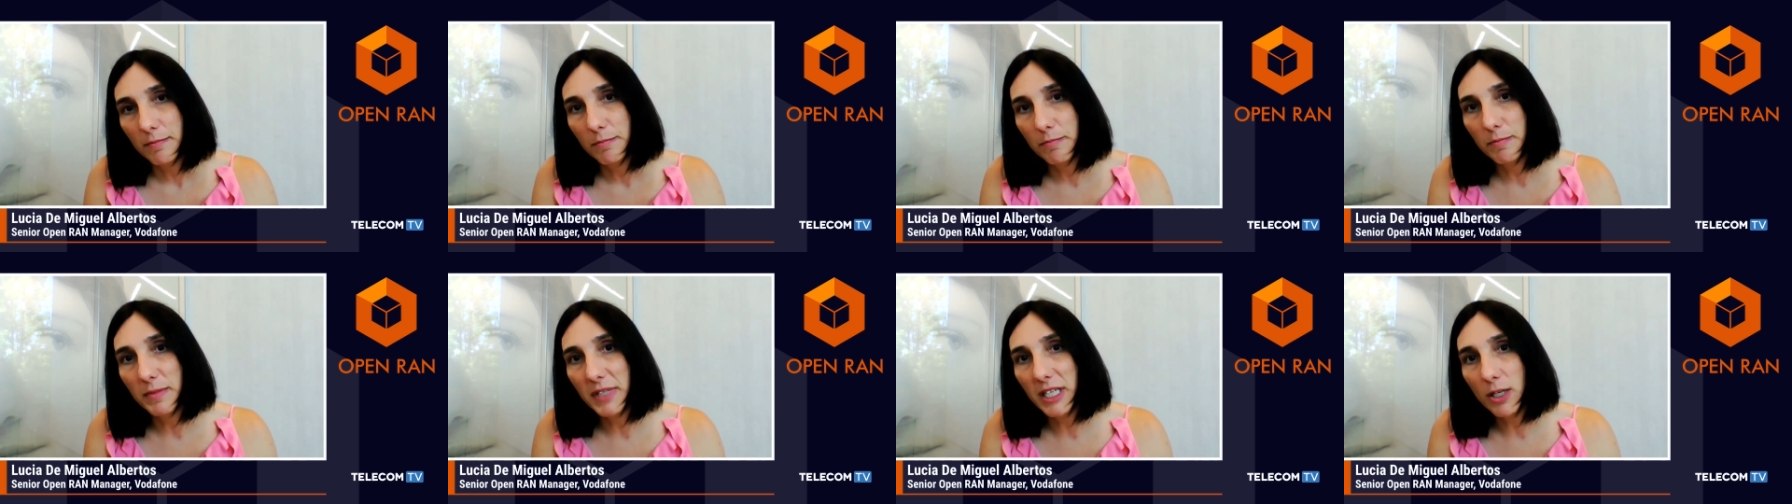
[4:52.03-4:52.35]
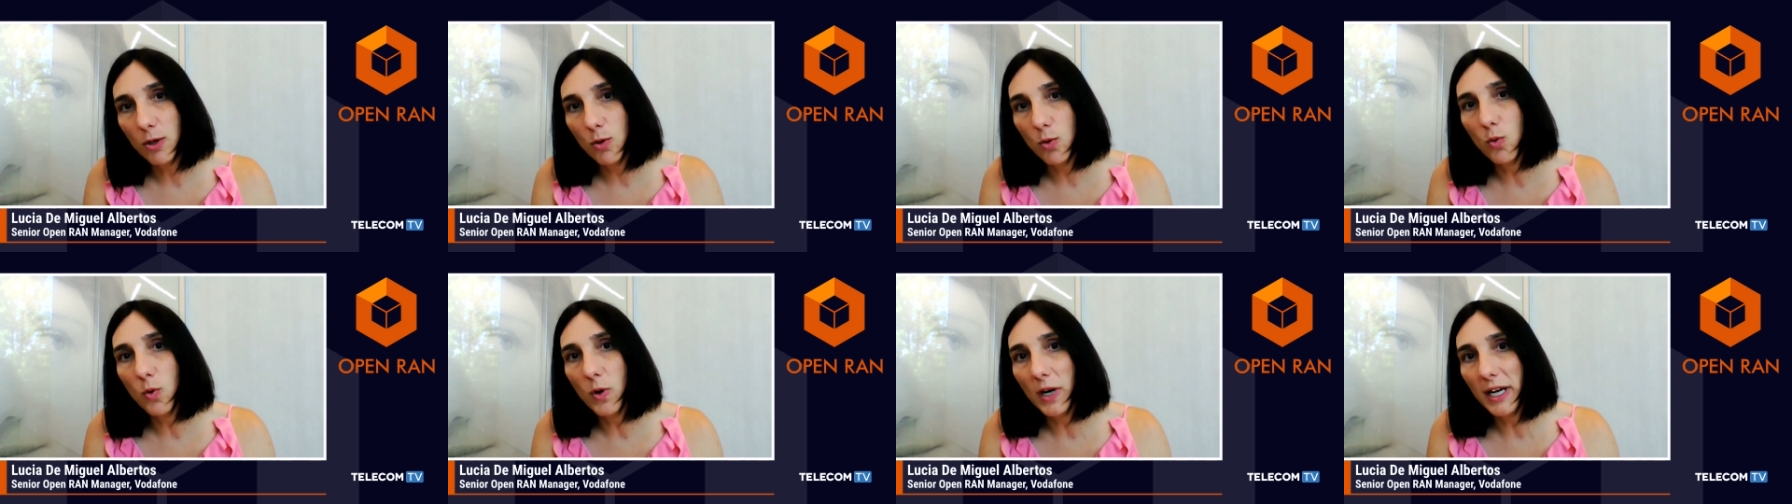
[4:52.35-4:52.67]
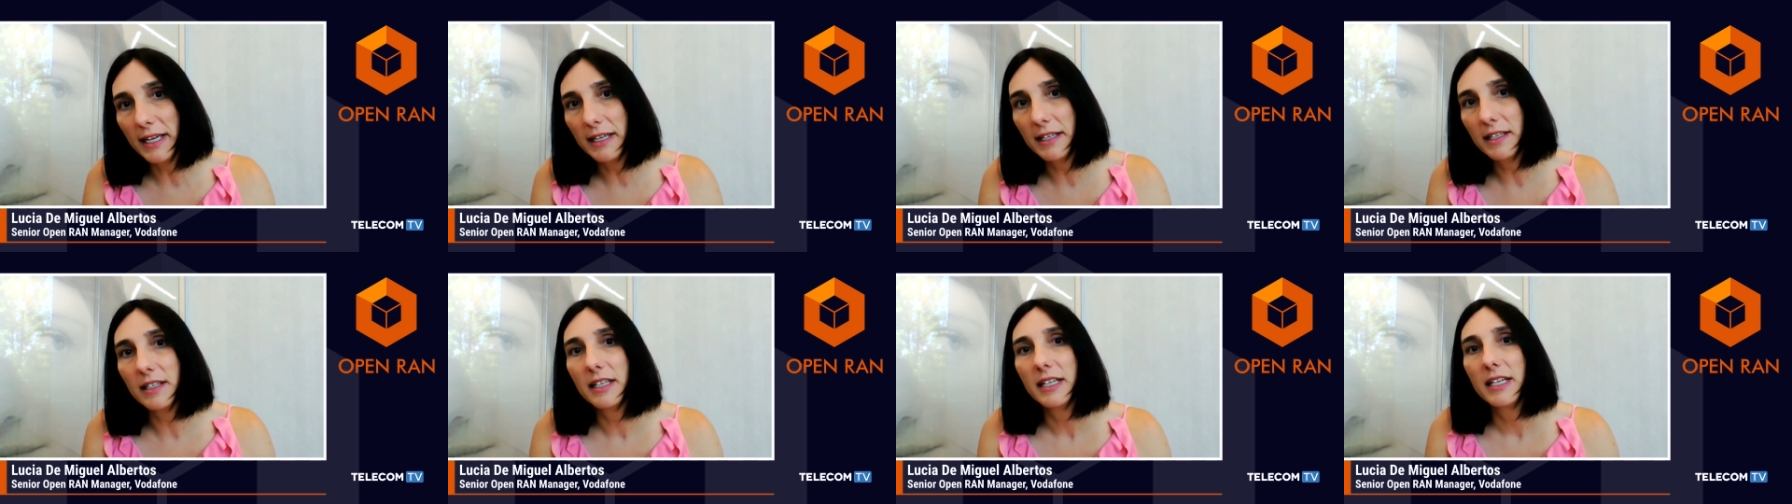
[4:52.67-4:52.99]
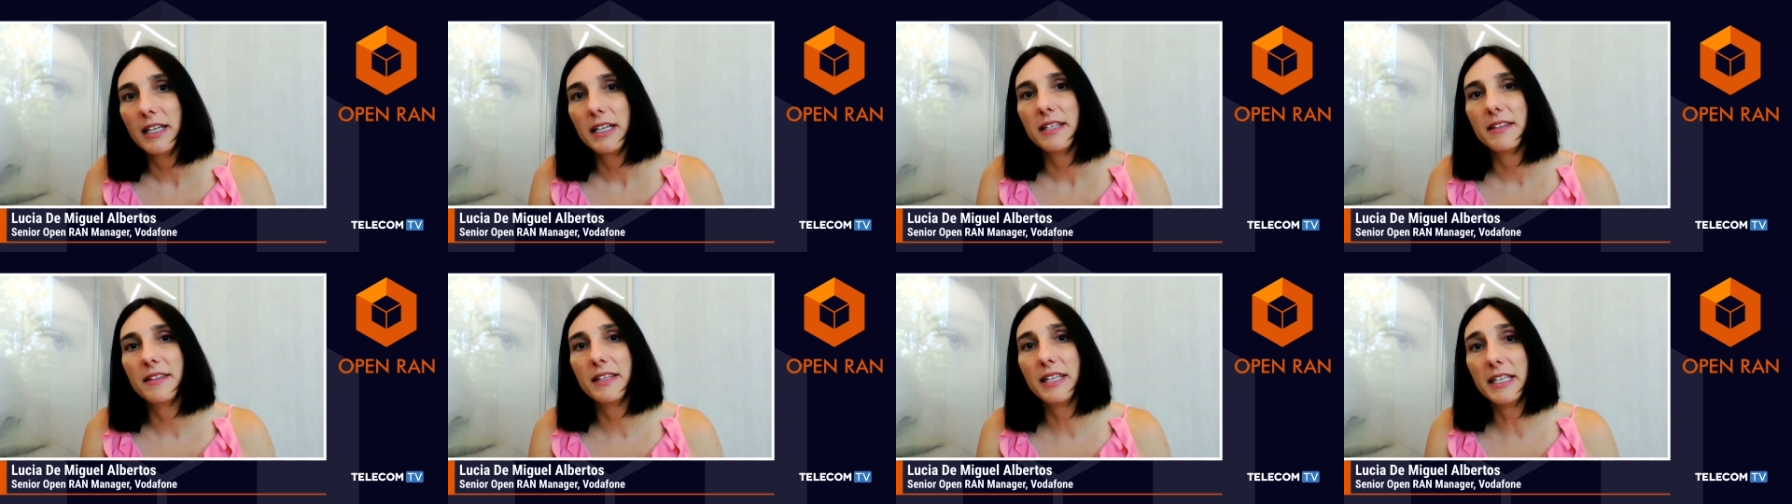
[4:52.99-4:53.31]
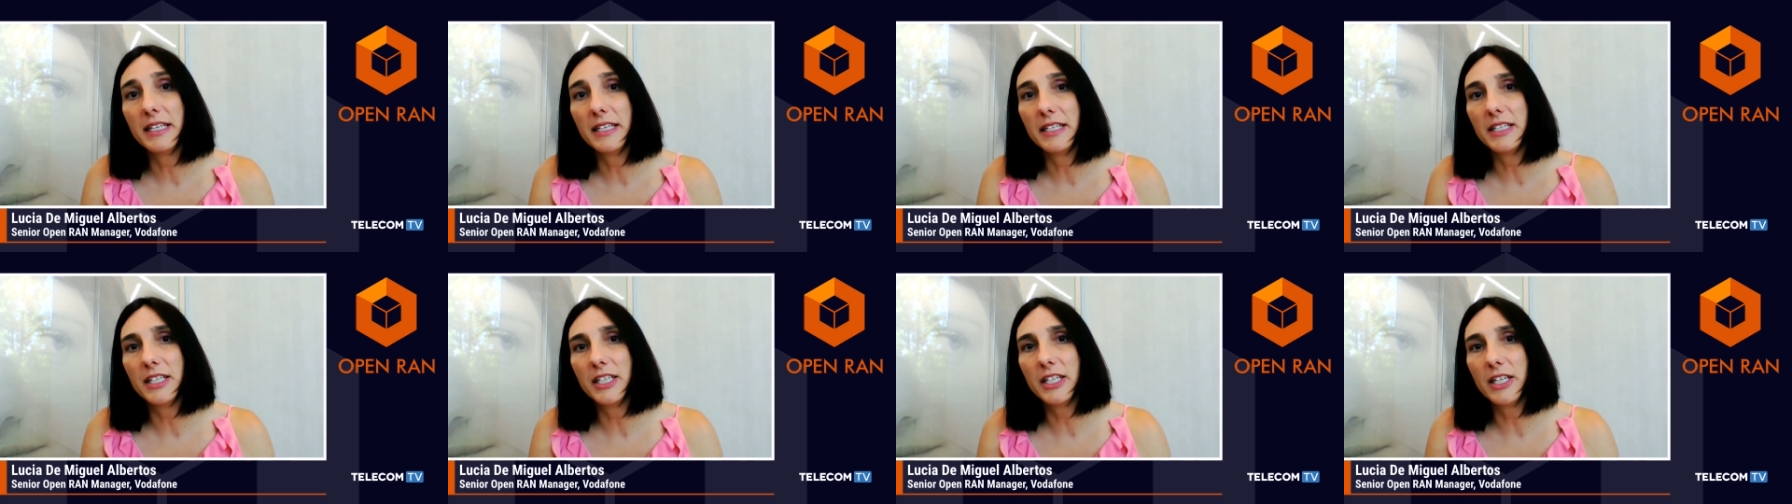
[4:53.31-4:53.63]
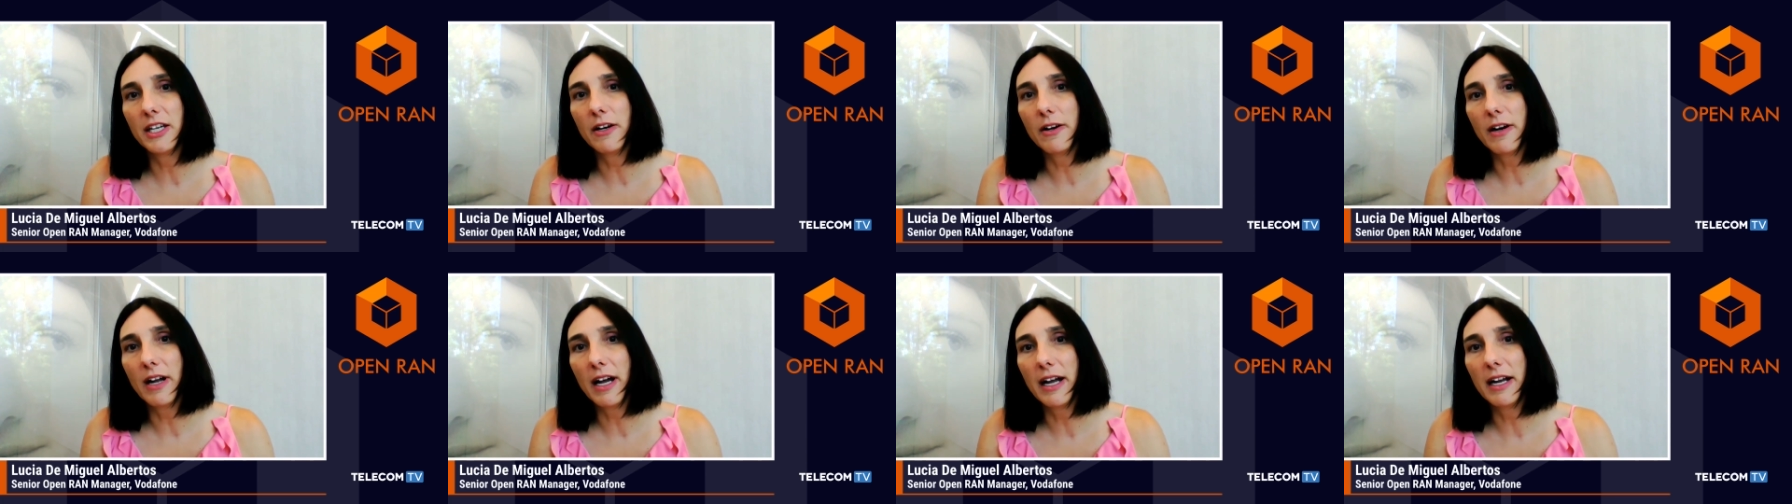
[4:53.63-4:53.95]
Meanwhile, the
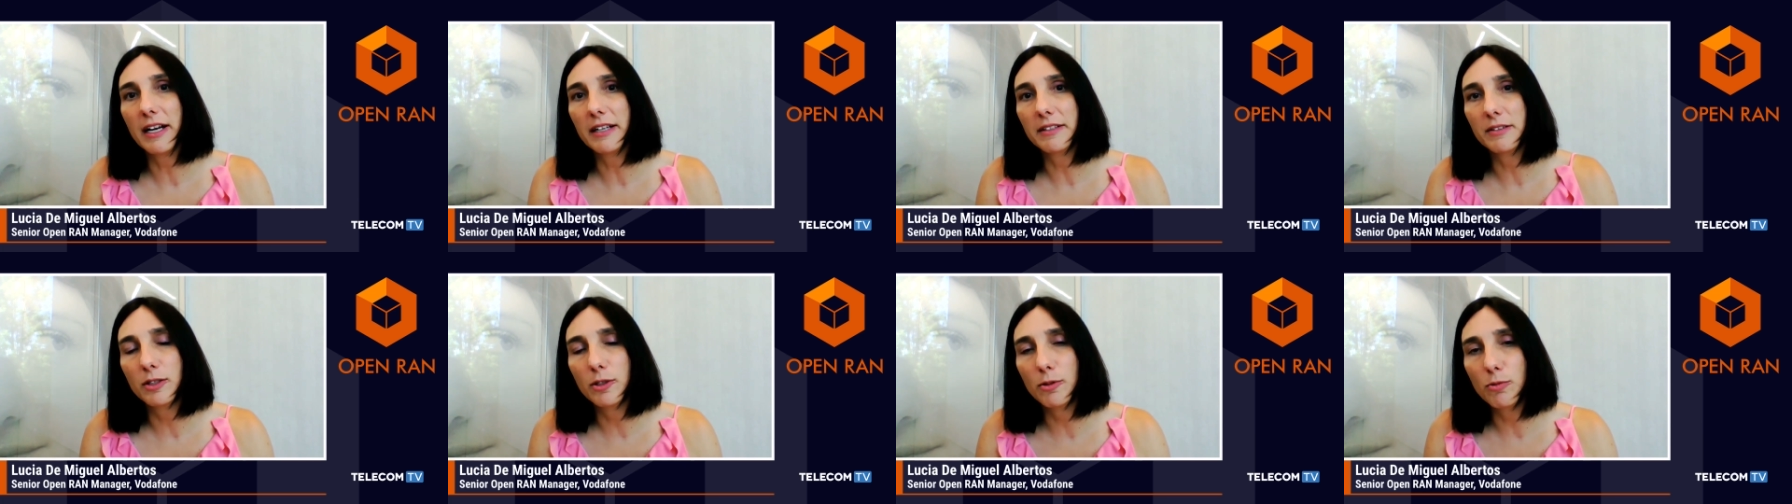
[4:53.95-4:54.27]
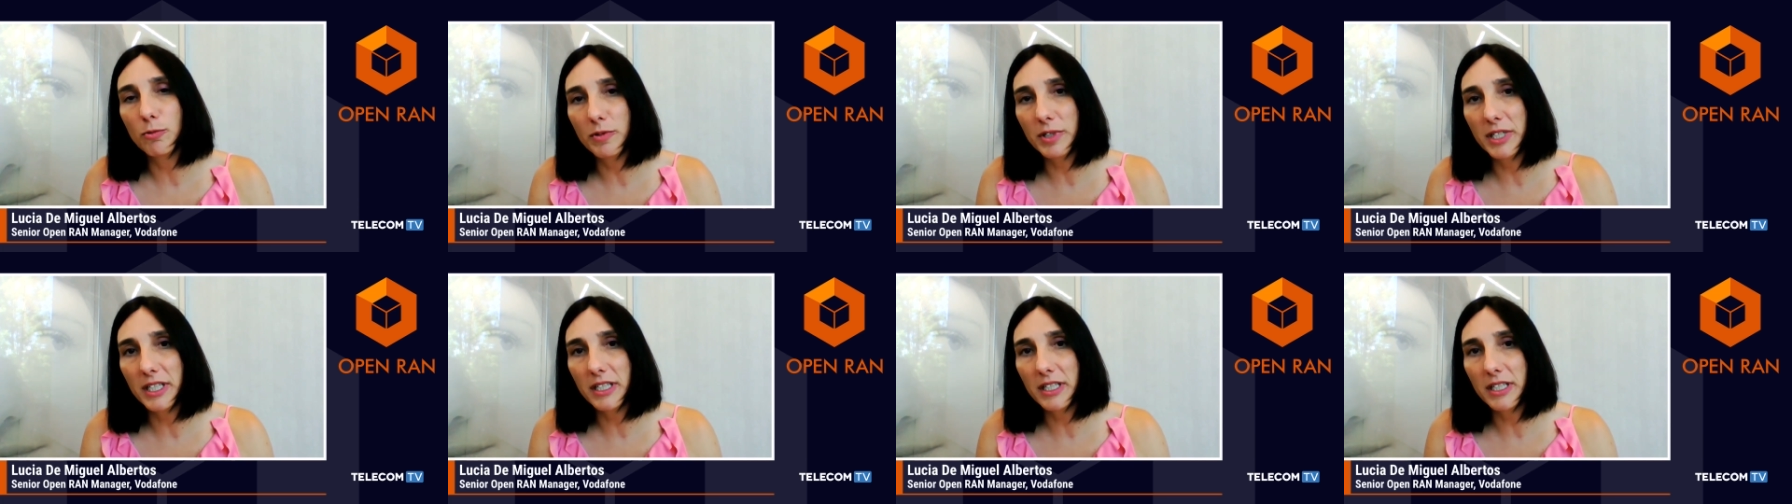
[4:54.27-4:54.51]
near RT